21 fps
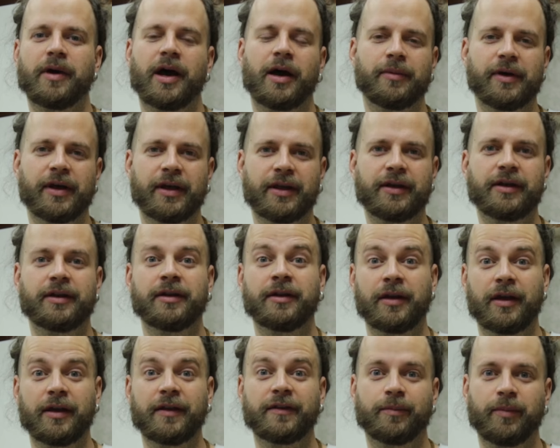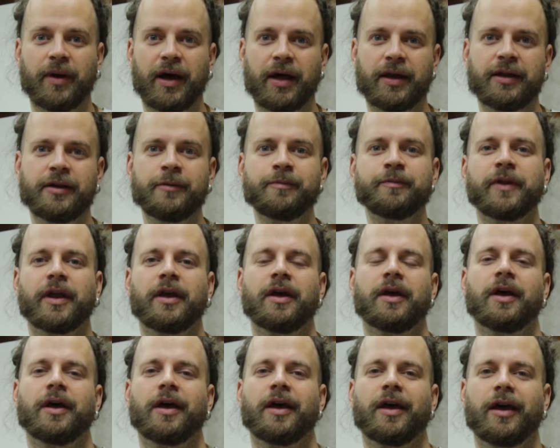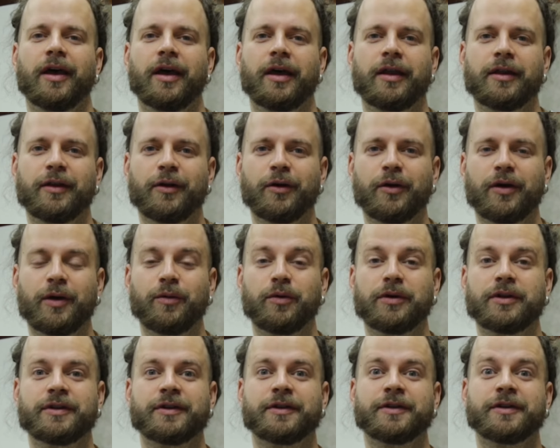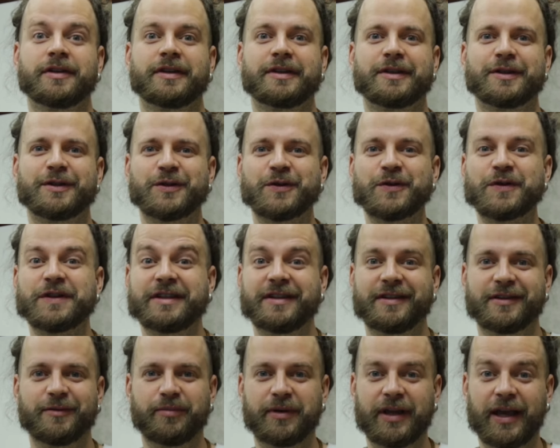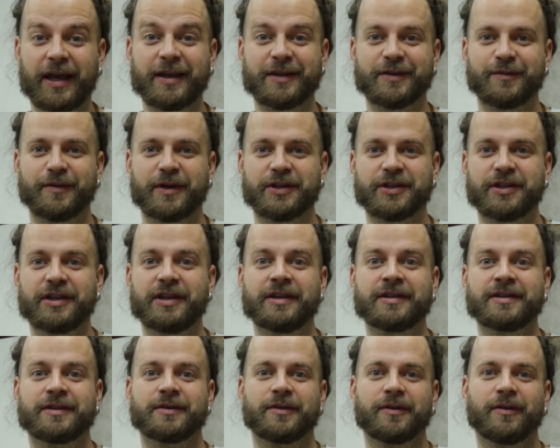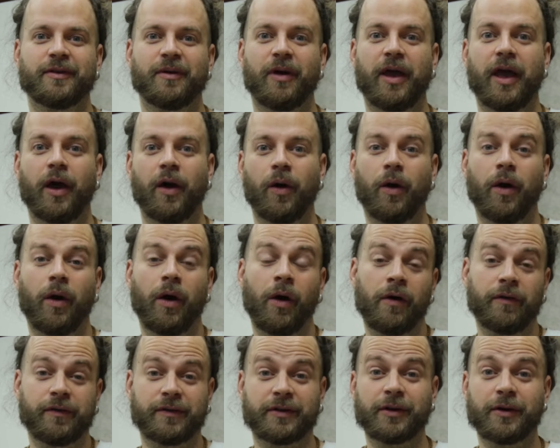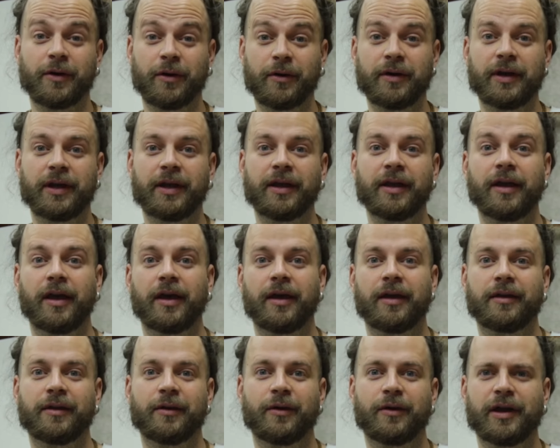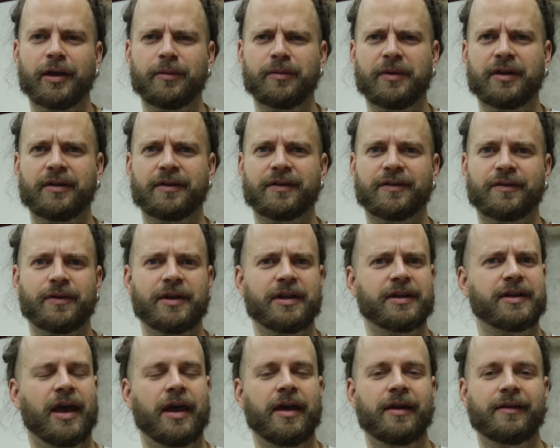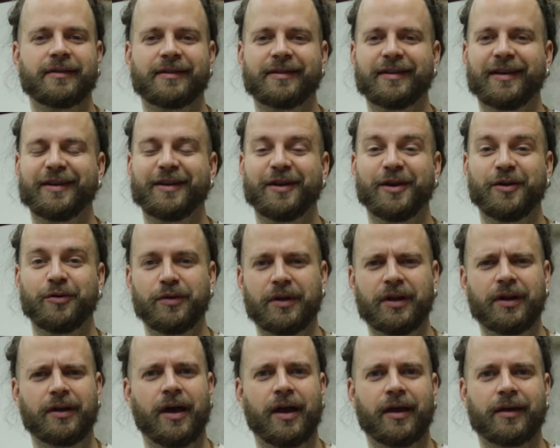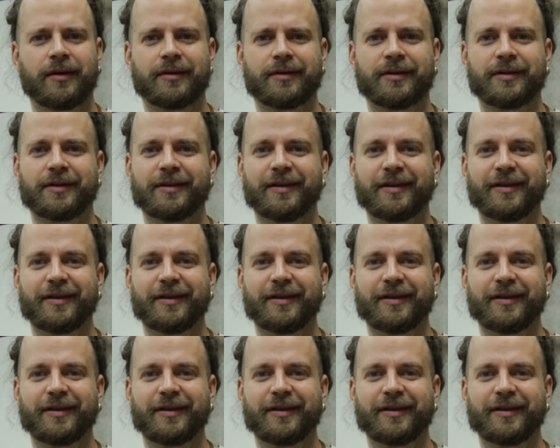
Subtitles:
Baba in his body, and now I want to see the place where she's often going, and now I'm here 3 days and I really like it.